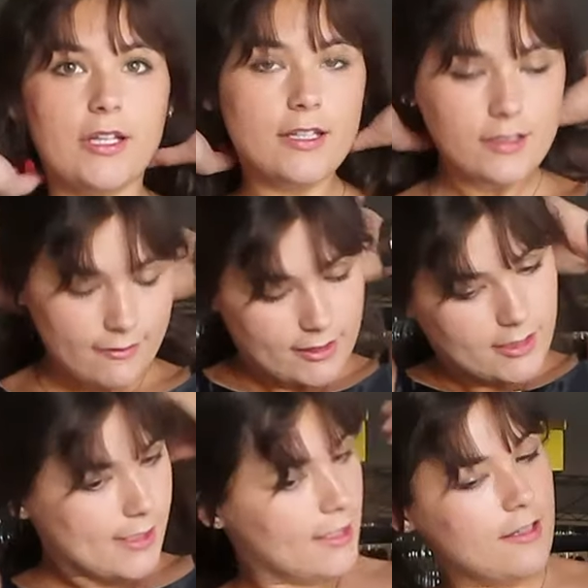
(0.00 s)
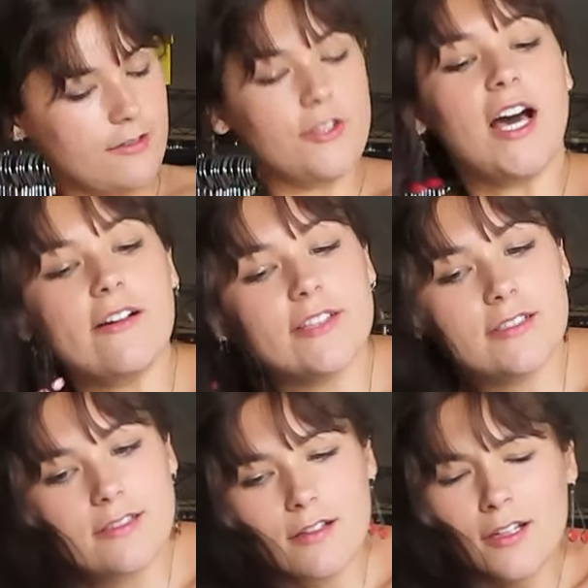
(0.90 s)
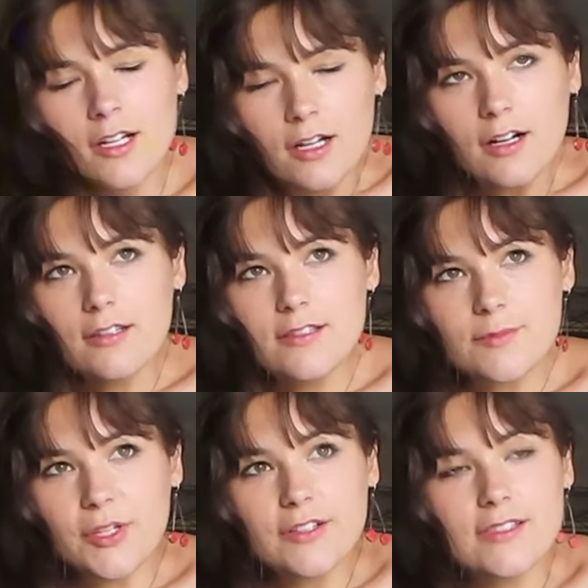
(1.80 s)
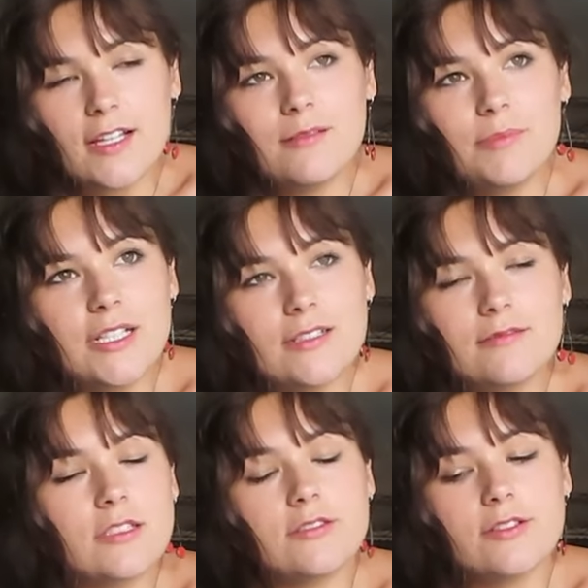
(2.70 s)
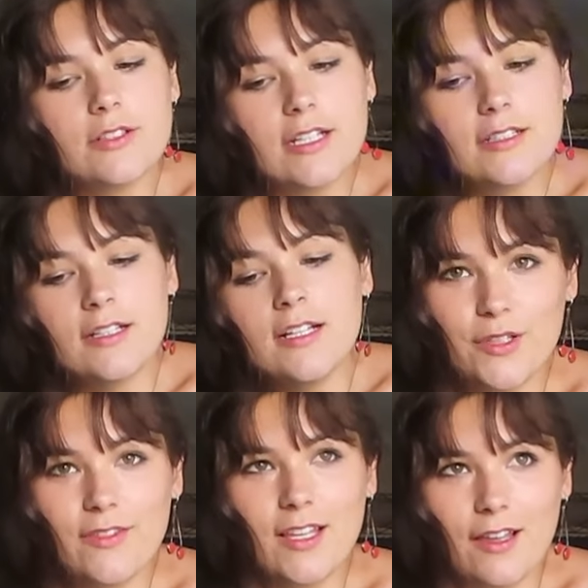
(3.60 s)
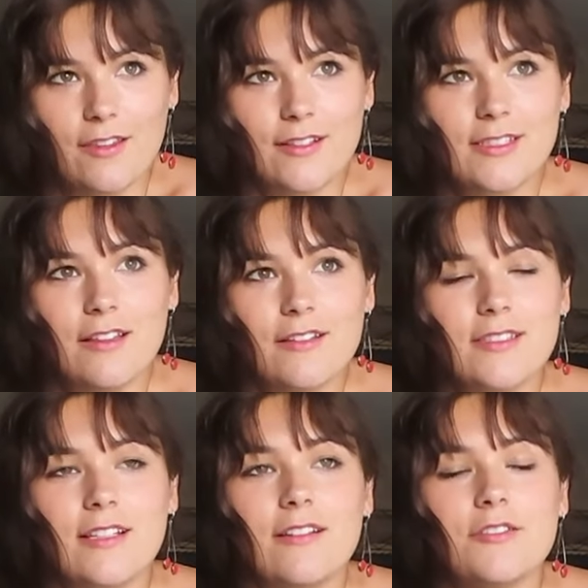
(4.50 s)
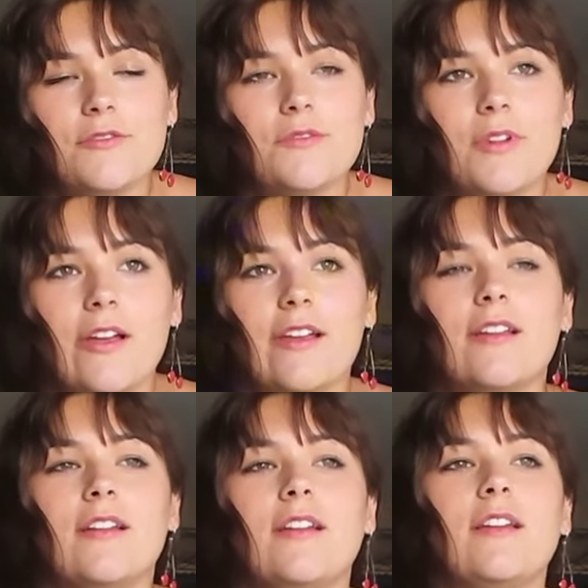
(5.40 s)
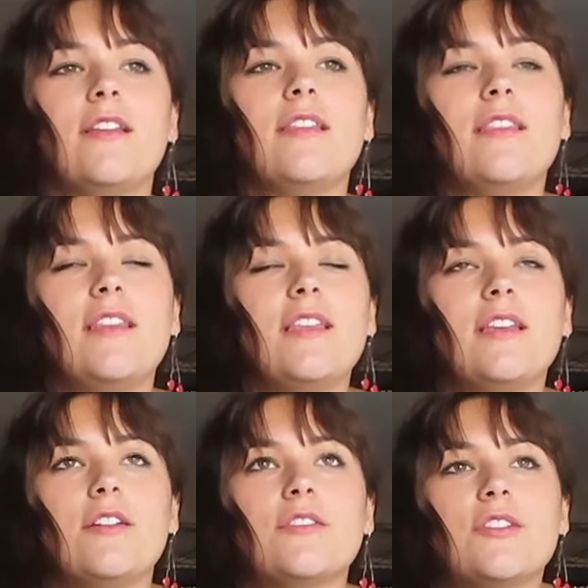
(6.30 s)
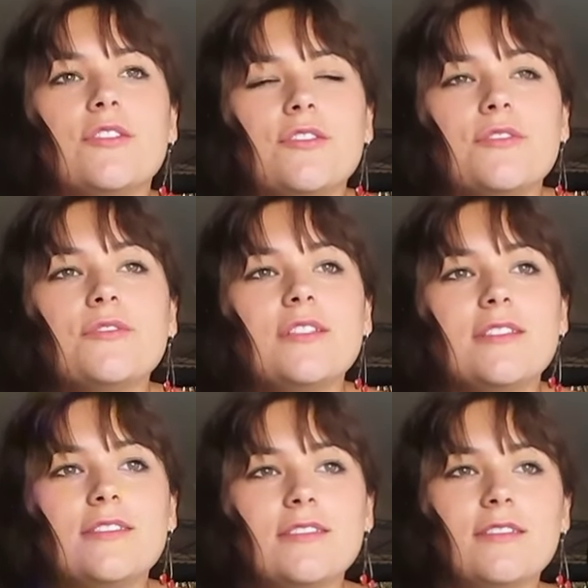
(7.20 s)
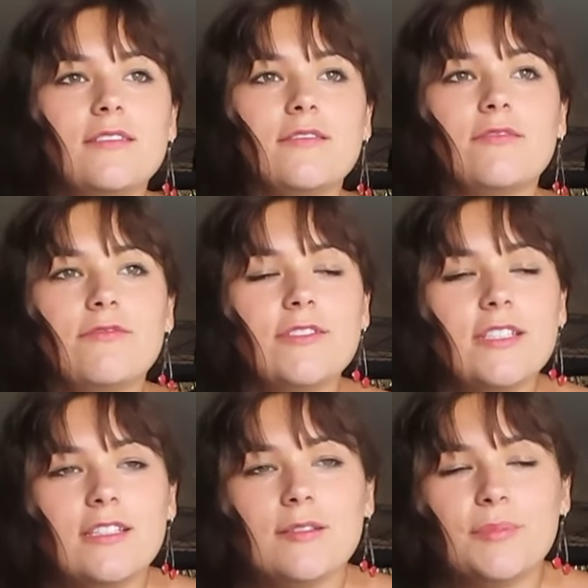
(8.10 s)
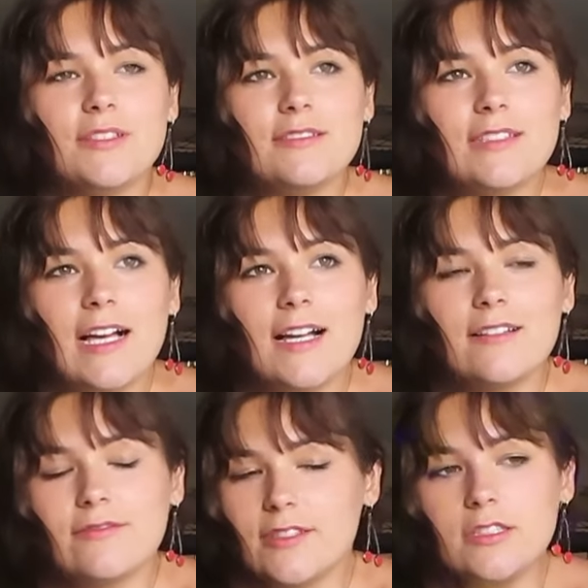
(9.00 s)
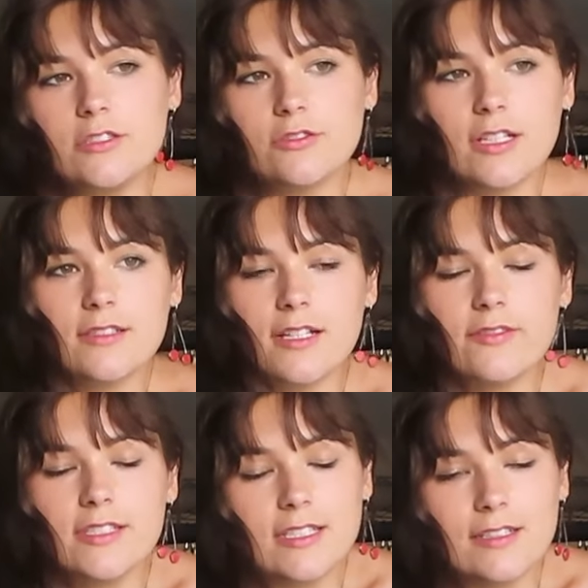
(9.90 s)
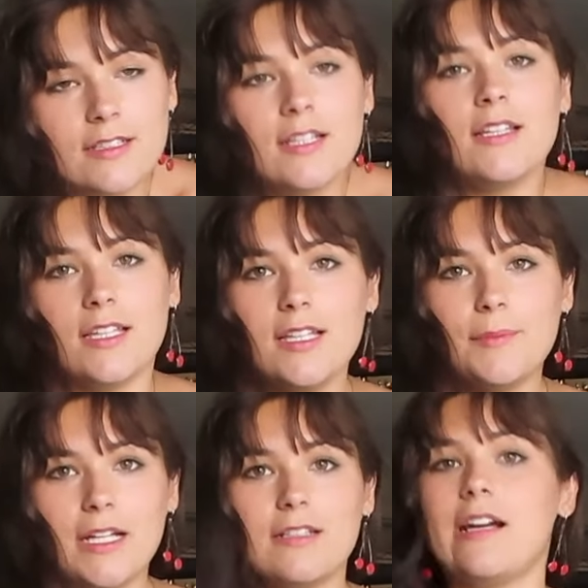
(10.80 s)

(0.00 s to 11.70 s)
market. Definitely check it out if you haven't. It's on the smaller side, but it's so good. One of the other sellers there, she was wearing the cutest freaking plaid vintage dress I've seen in my